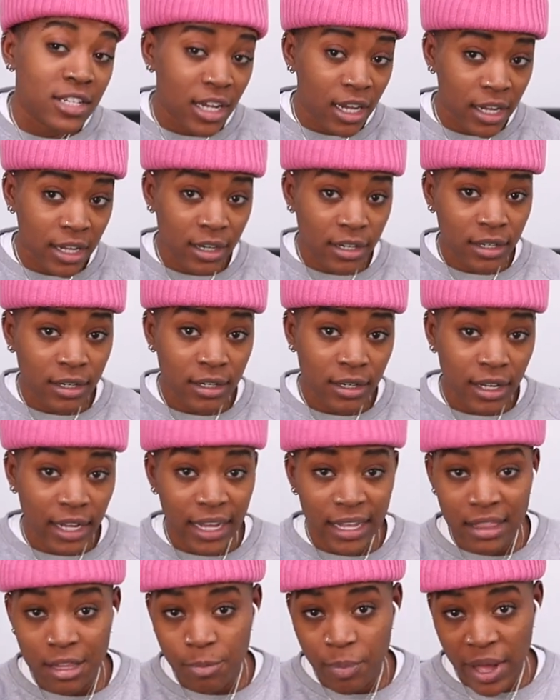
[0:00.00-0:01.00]
done
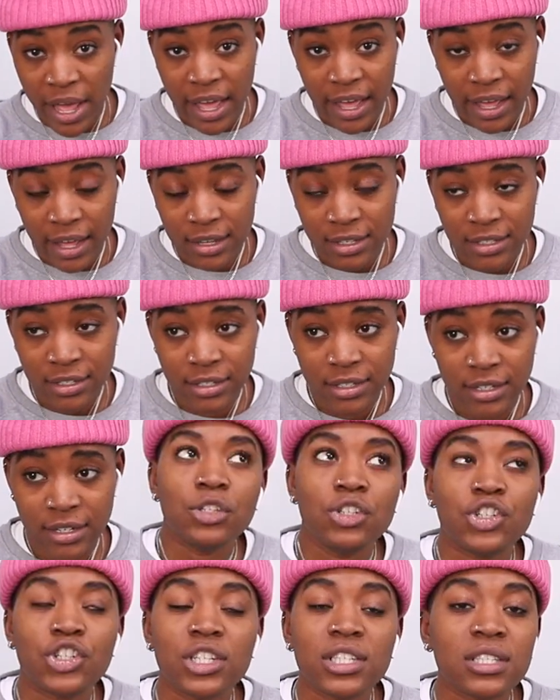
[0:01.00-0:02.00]
in the past,
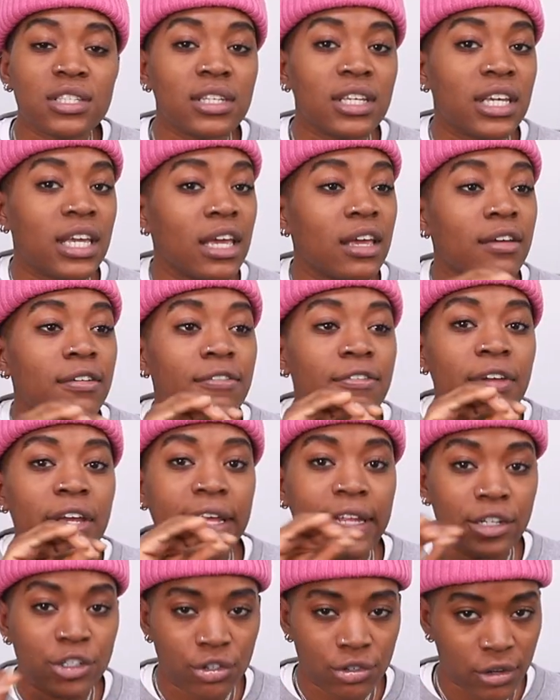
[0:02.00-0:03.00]
just give
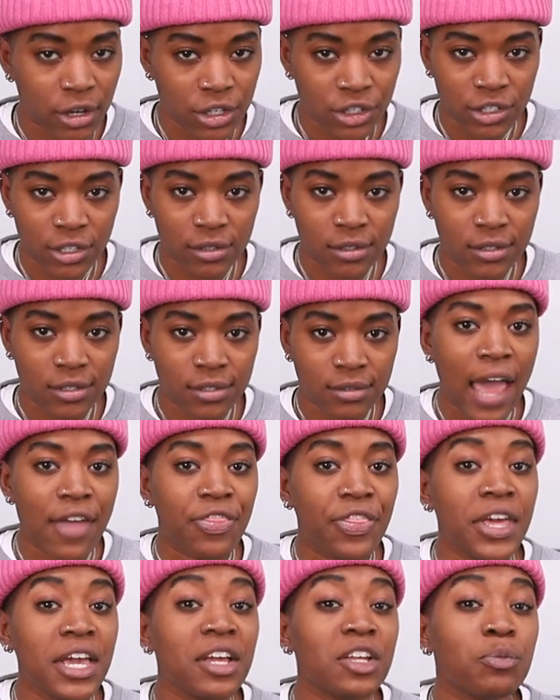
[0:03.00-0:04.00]
instructions. I
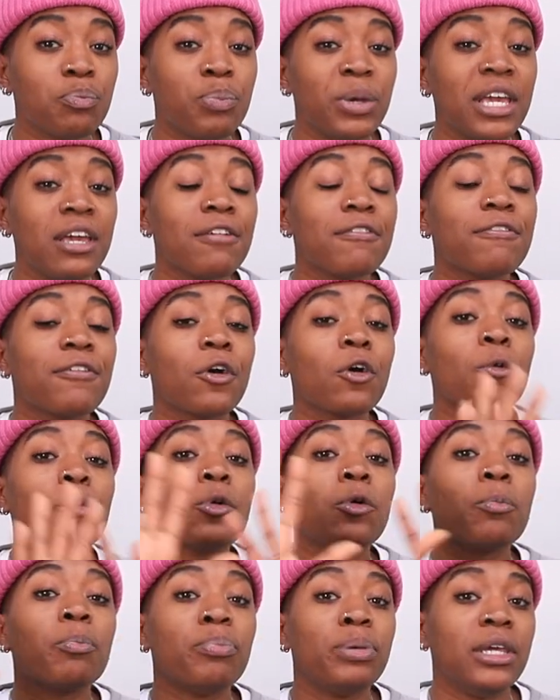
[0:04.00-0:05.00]
think being
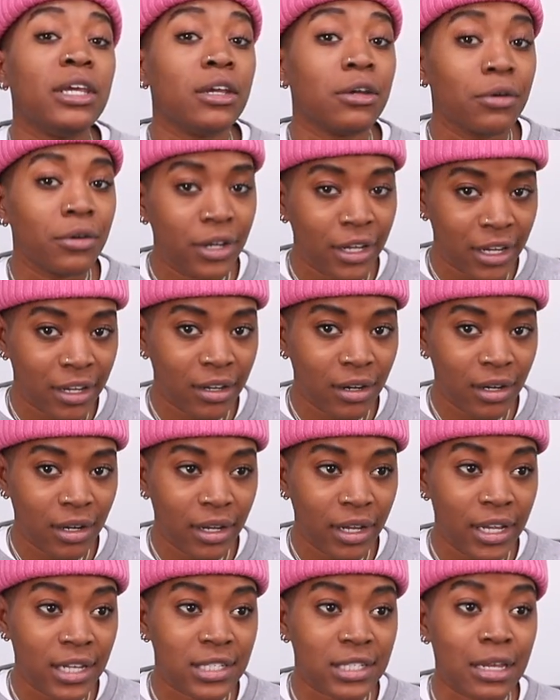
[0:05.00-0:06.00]
verbal, period,
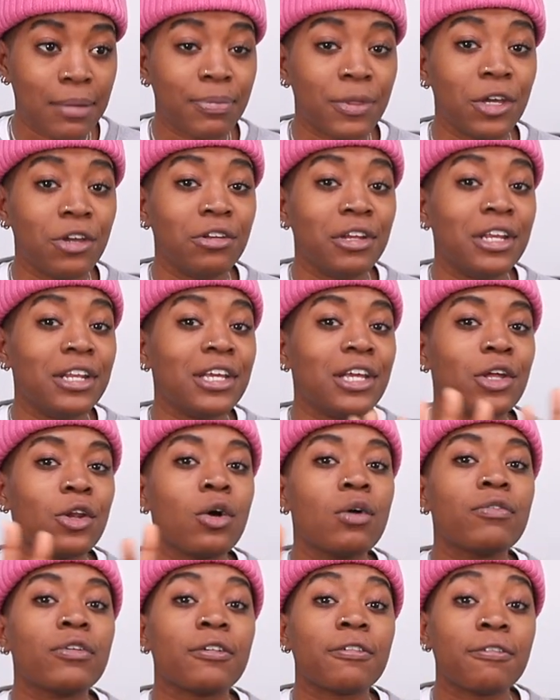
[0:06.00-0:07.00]
is something you need to get
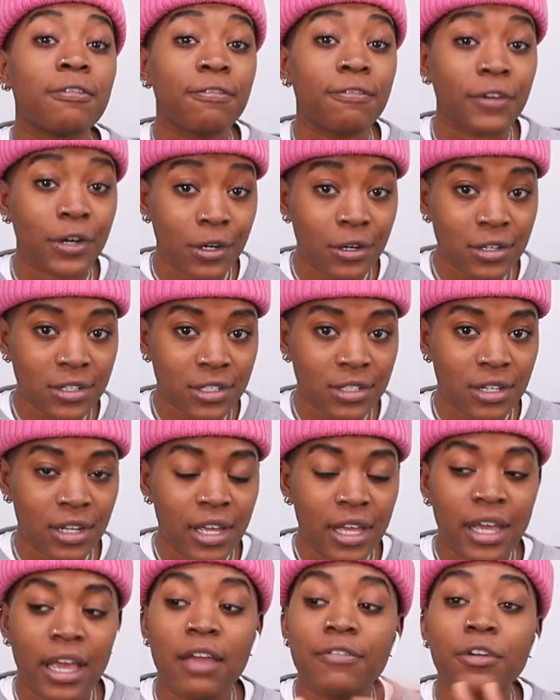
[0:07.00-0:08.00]
over first
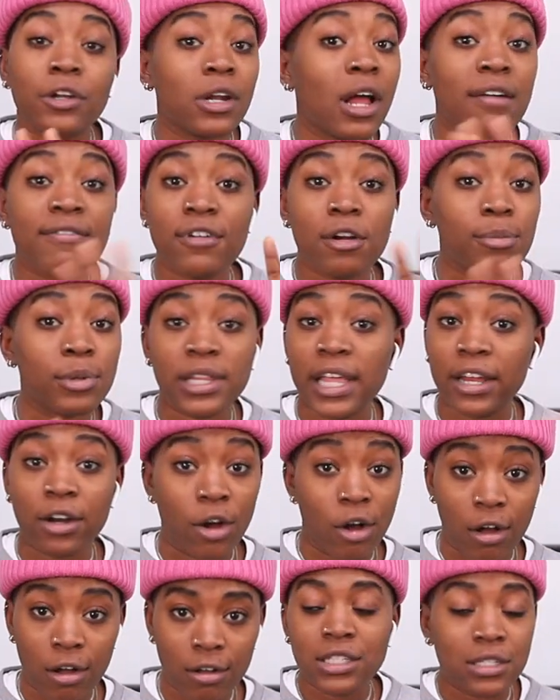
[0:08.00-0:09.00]
if you're not verbal at
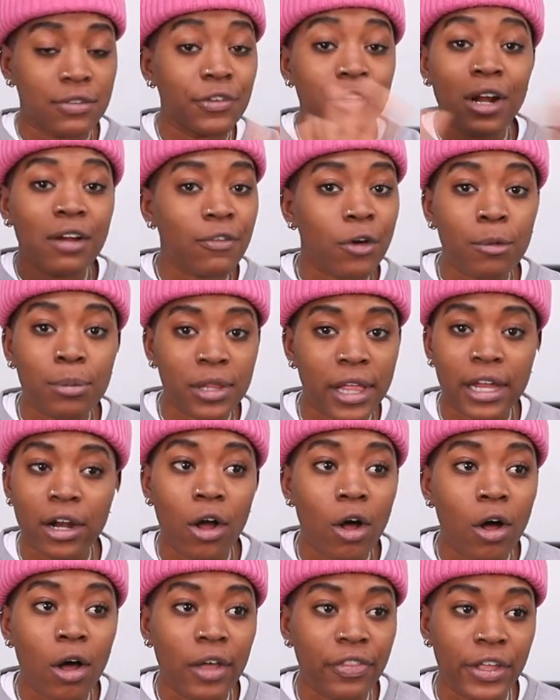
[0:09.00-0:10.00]
all. So if you're not verbal at
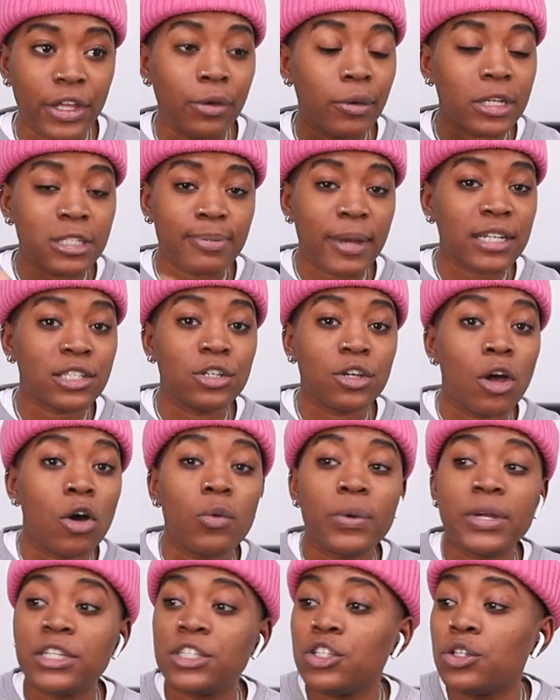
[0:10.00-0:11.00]
all and then you expect to
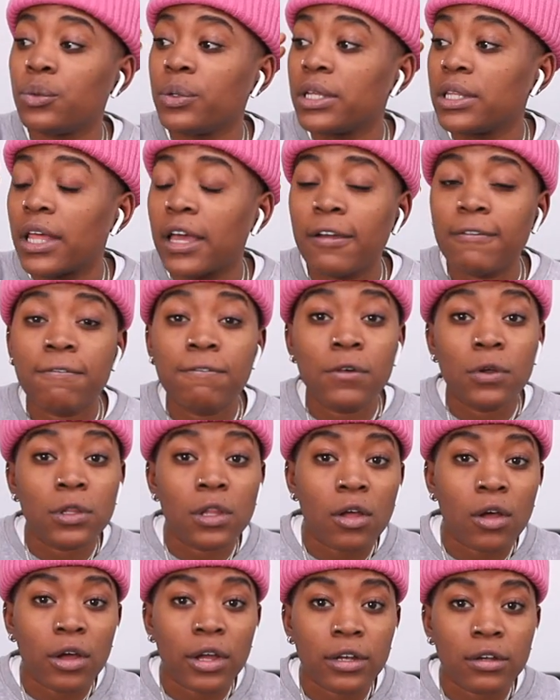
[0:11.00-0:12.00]
go into it like full
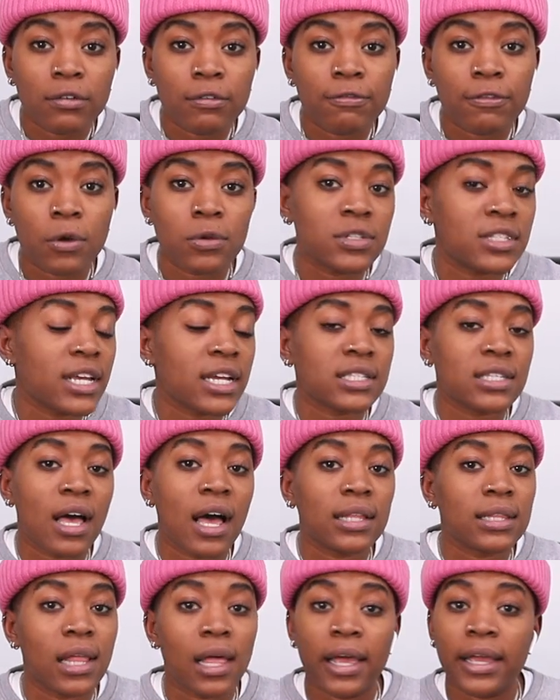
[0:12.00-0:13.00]
on phone sex
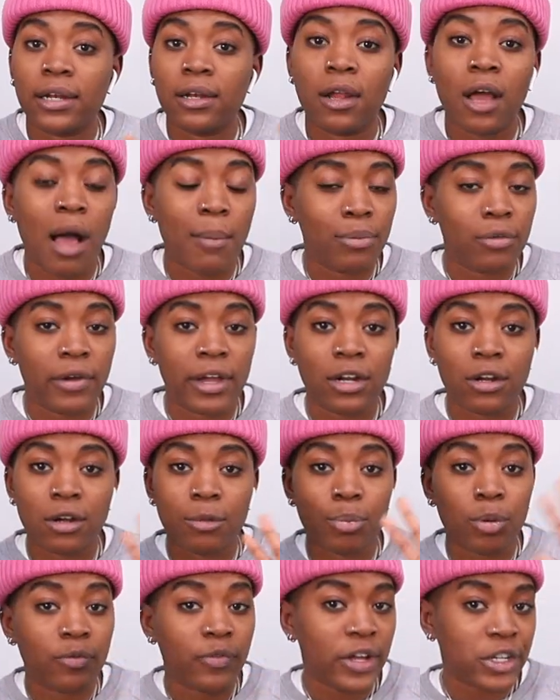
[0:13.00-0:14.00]
hotline operator
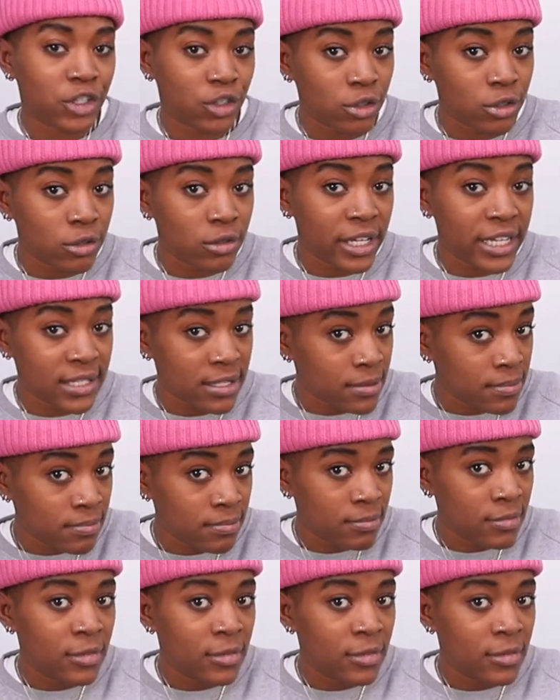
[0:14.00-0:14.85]
professionalism,